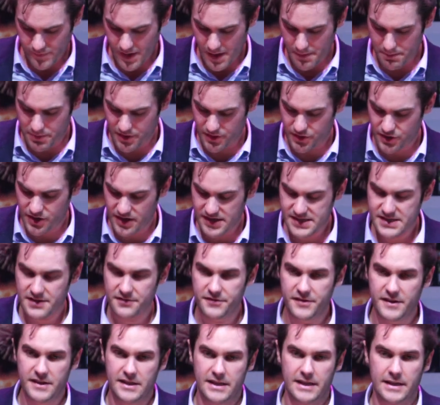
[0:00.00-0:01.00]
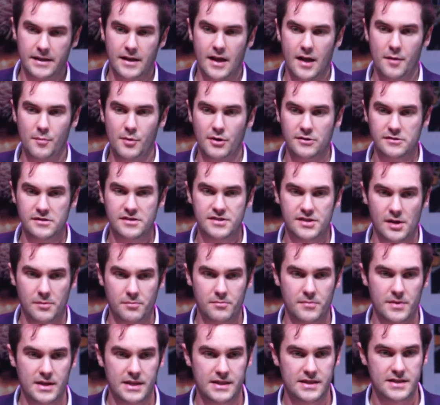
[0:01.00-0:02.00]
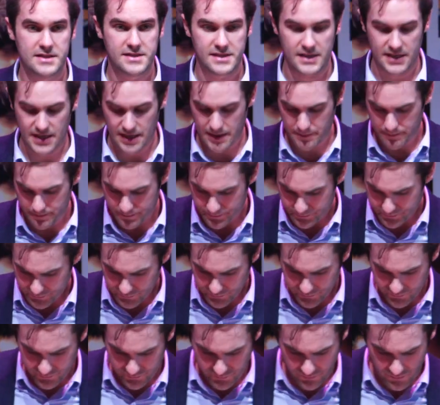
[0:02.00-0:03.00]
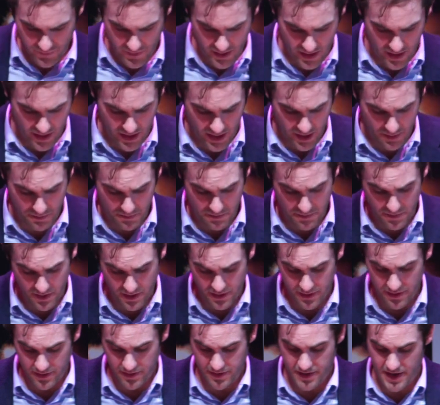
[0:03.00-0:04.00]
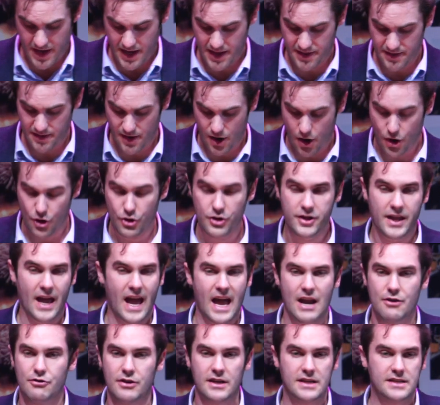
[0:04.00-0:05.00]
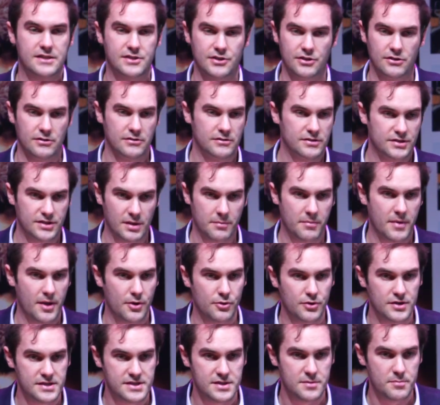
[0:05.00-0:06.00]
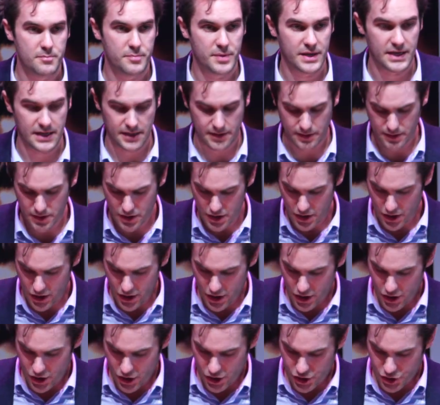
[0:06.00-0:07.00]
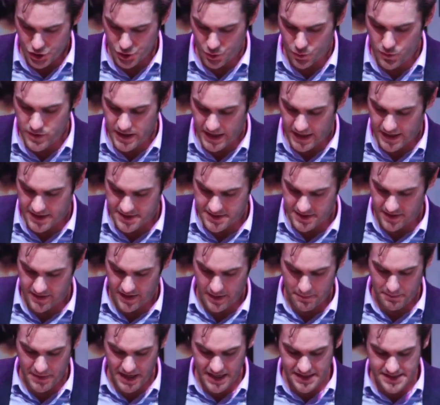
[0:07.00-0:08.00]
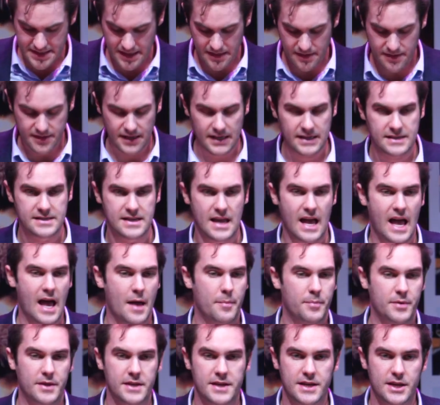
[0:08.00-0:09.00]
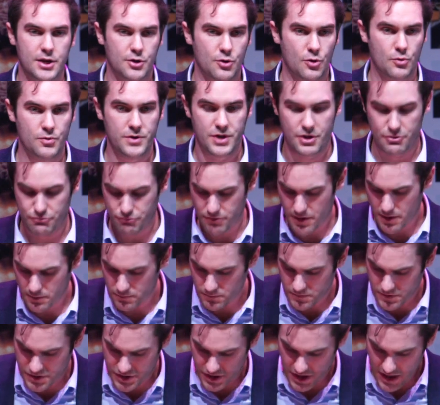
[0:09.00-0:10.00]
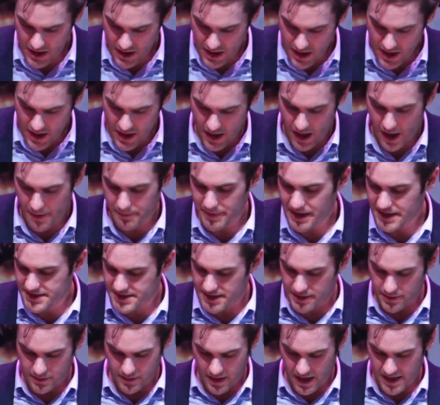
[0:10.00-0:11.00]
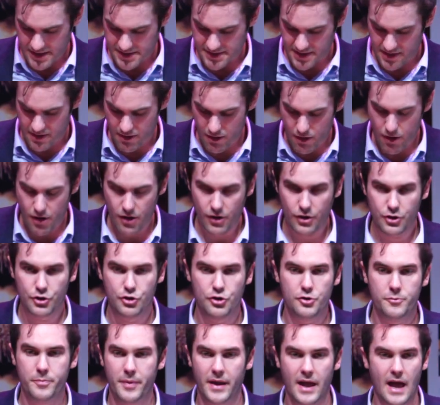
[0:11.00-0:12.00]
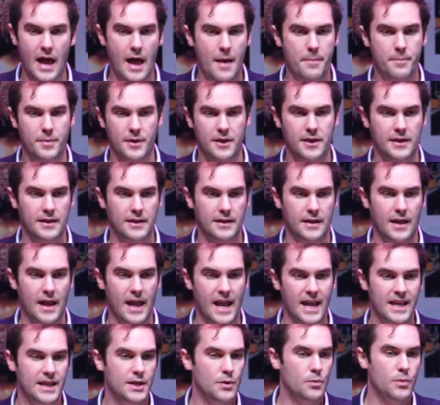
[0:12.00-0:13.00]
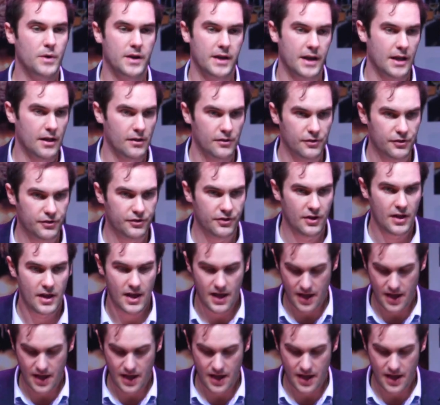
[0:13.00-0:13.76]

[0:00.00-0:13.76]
But there is a feeling among some in the city that our character somehow isn't being showcased, that the amazing things that happen here all year round, amazing as they are, could be happening anywhere else